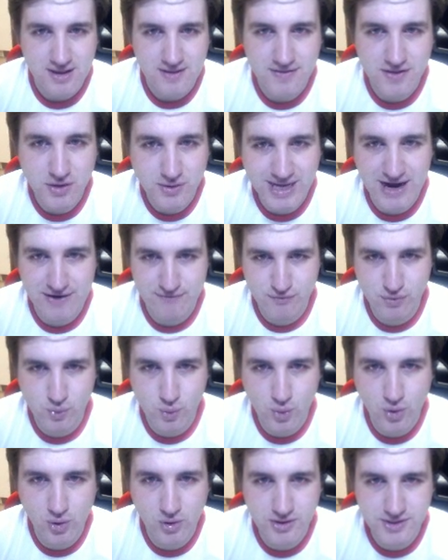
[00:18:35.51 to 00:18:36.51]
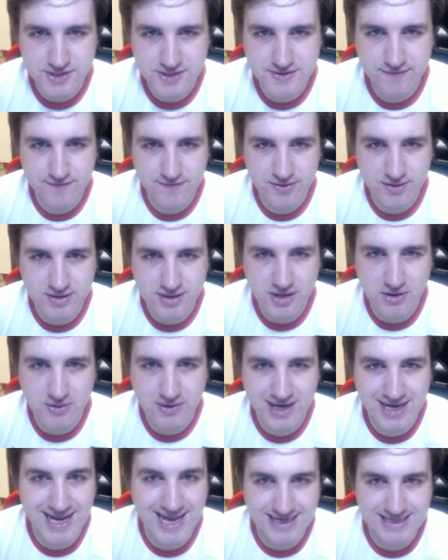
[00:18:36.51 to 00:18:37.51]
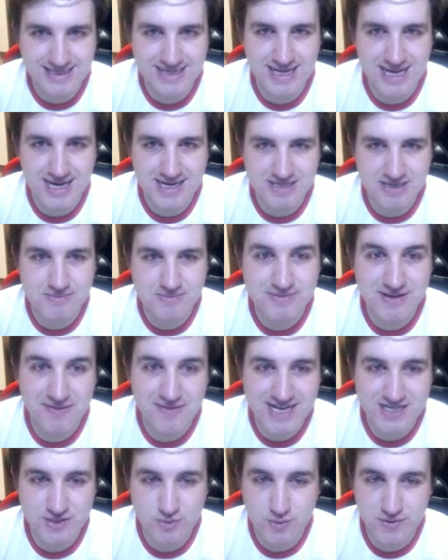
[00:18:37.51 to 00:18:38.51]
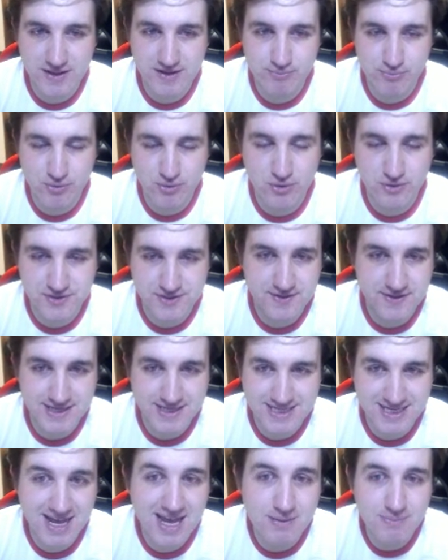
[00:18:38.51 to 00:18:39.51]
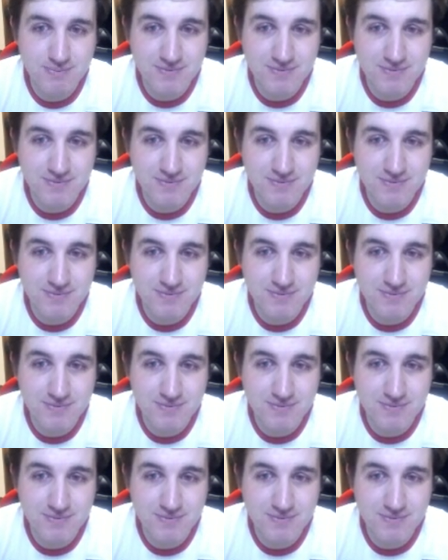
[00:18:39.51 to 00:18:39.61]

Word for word: You get rewards for you know collecting items, and that's what they brought to this game.